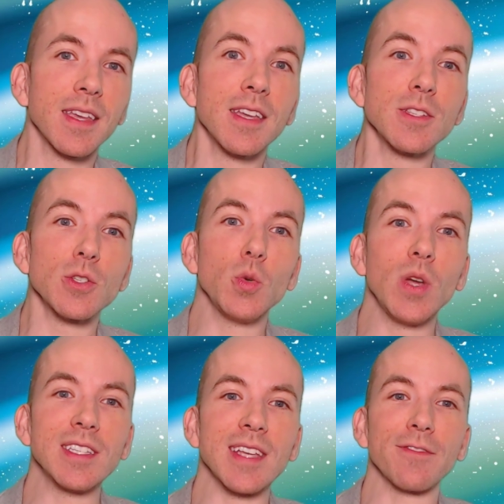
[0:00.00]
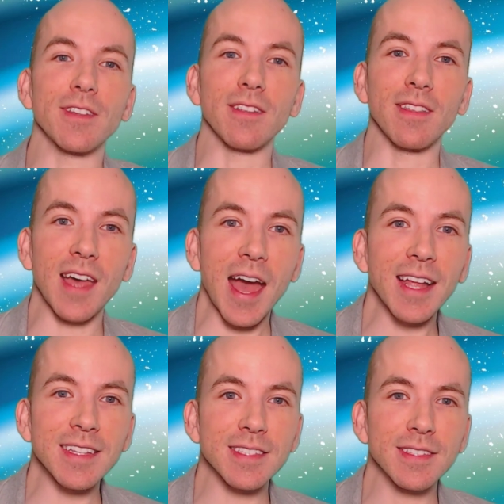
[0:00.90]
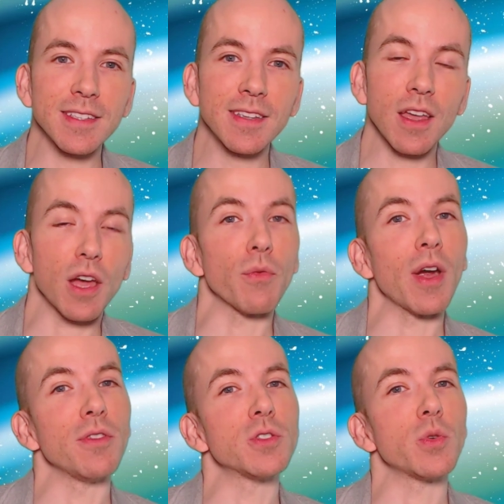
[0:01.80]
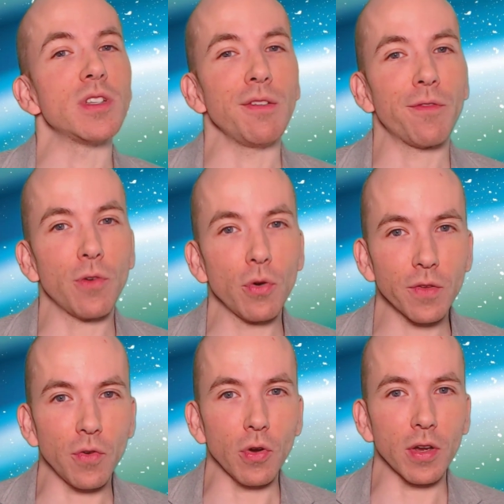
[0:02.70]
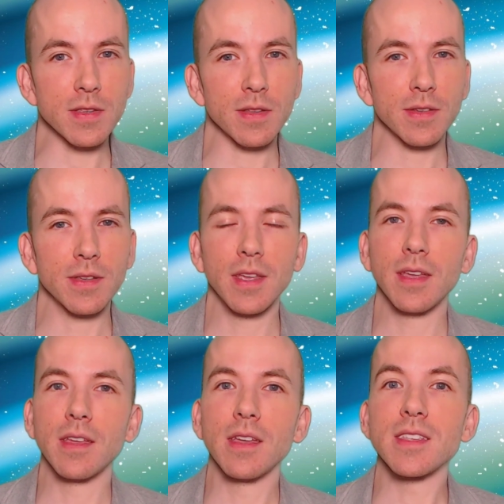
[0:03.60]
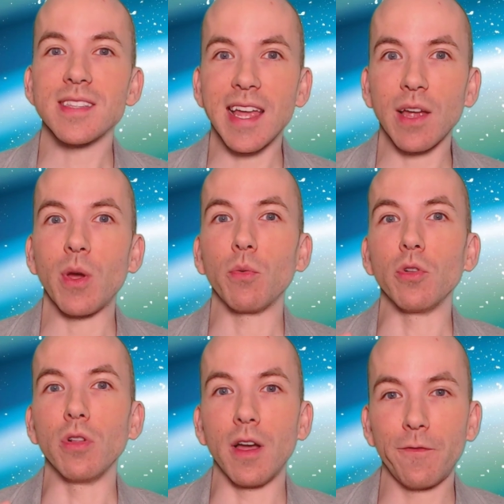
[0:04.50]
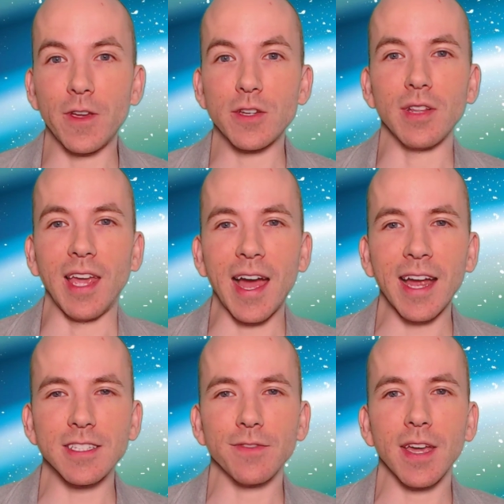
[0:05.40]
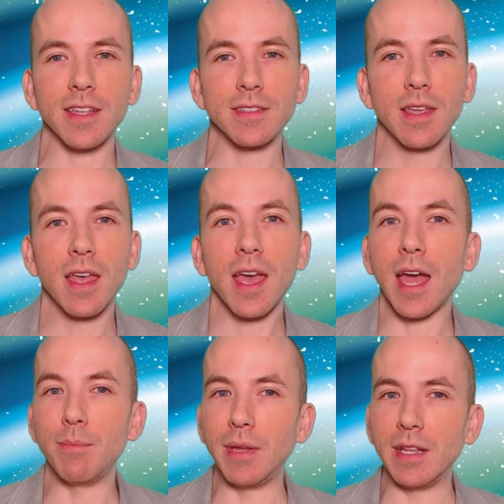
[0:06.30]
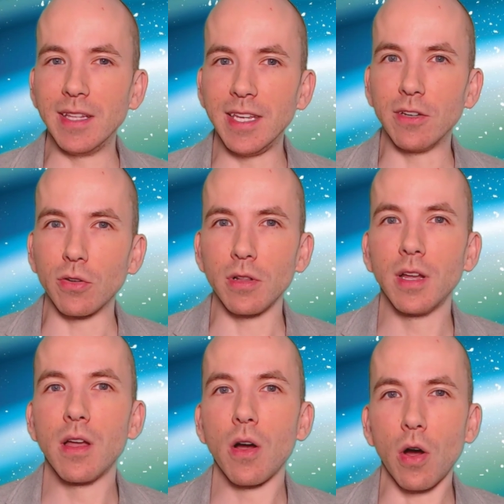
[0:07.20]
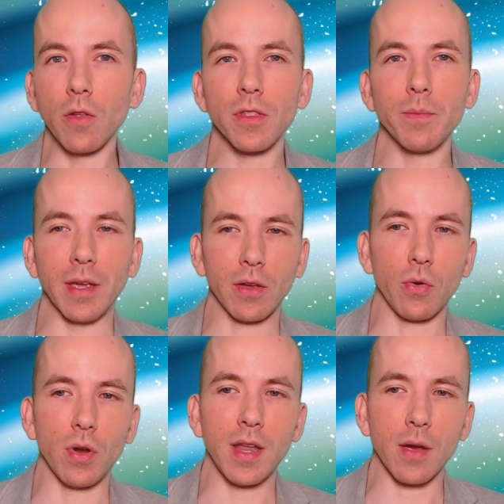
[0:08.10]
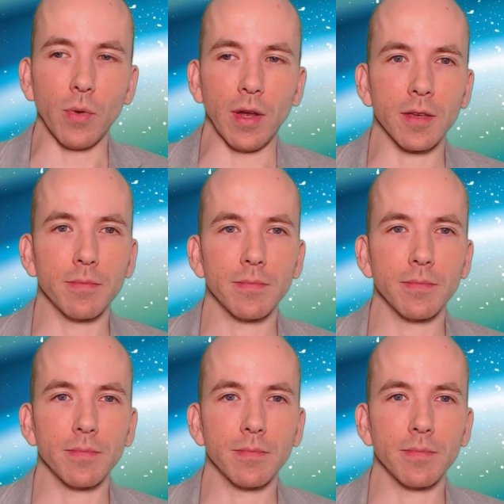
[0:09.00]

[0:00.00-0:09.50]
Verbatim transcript: Two weeks after that, around the 24th of August, SegWit will officially activate and be legal on the Bitcoin network.